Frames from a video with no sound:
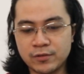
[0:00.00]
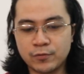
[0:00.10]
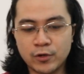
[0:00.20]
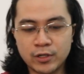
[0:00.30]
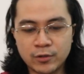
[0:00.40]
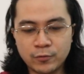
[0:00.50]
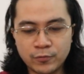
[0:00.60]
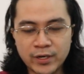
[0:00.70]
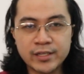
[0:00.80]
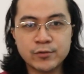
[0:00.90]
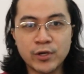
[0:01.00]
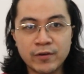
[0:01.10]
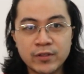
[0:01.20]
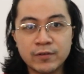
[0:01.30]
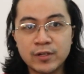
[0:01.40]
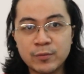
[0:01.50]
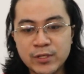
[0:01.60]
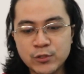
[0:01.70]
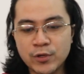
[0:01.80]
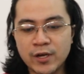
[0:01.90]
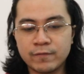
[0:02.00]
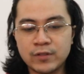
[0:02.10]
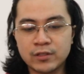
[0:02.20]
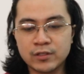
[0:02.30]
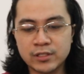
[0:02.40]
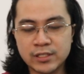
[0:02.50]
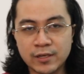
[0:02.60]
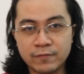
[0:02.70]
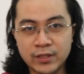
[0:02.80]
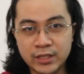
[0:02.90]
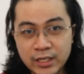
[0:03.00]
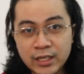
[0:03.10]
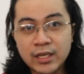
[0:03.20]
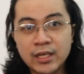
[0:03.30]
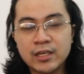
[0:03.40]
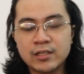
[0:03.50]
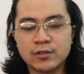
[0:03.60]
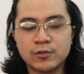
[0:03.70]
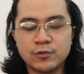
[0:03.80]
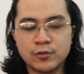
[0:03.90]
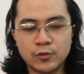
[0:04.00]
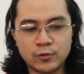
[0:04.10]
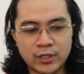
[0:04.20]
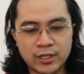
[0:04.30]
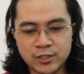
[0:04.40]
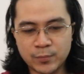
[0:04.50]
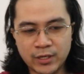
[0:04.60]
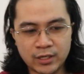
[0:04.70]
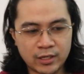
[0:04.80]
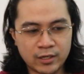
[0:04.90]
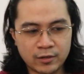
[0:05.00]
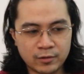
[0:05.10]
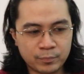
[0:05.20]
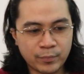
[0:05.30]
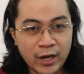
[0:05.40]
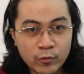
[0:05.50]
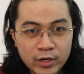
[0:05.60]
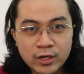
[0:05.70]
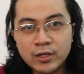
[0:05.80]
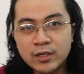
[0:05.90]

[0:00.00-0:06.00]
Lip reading: For the variants we have in the Philippines, we have the 3070, so you can expect power,